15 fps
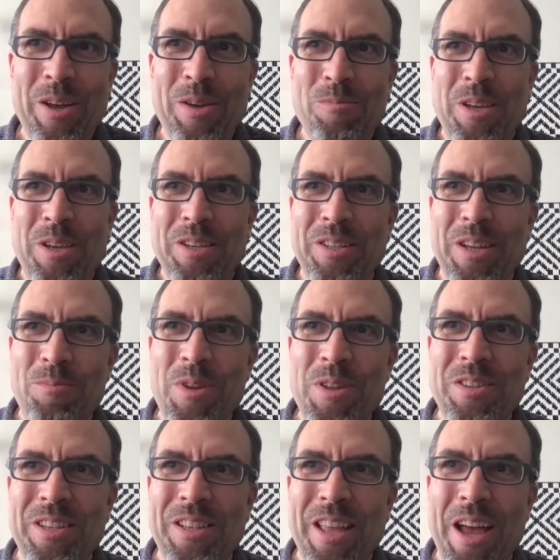because I'm
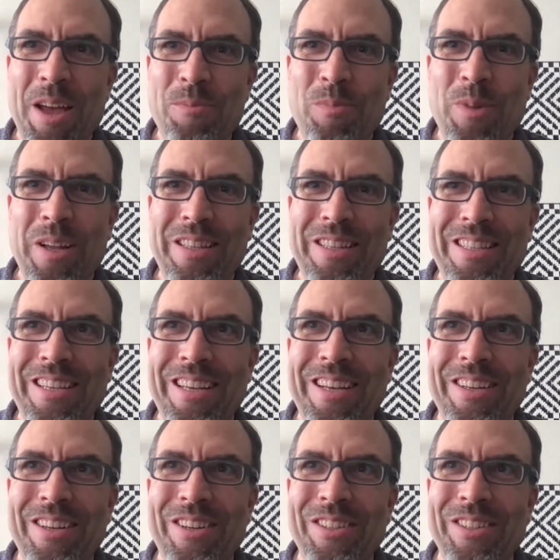into that, but
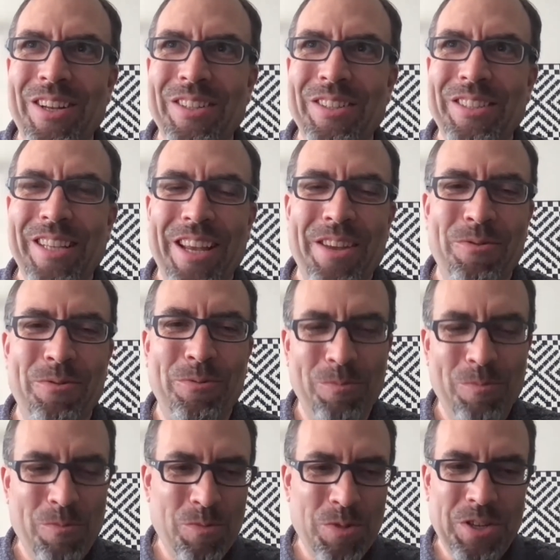I'll save
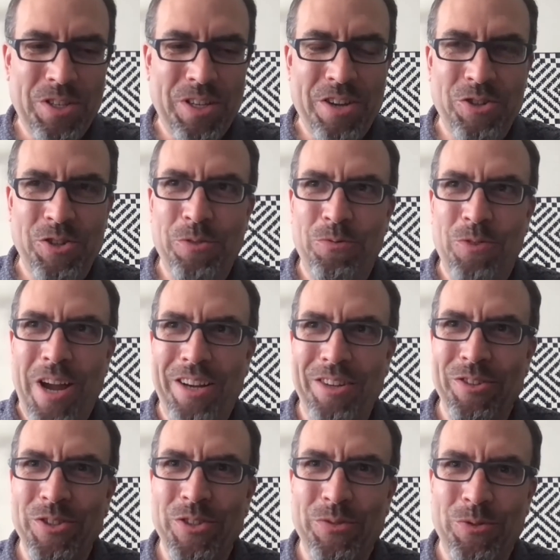discussion of
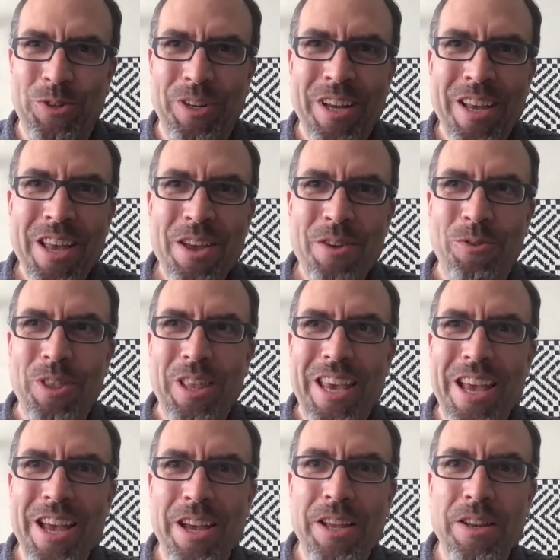fractals for the
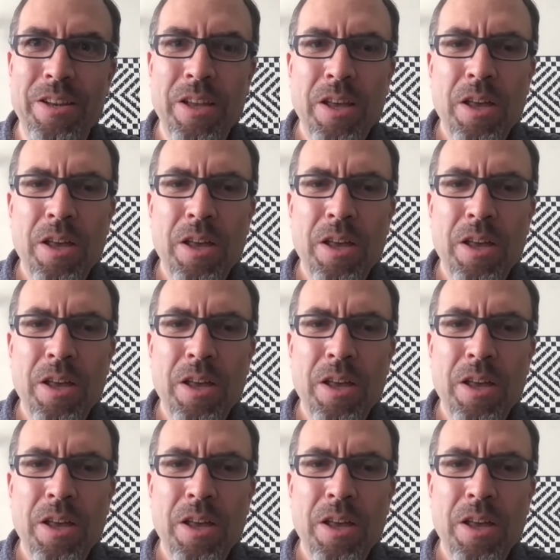end.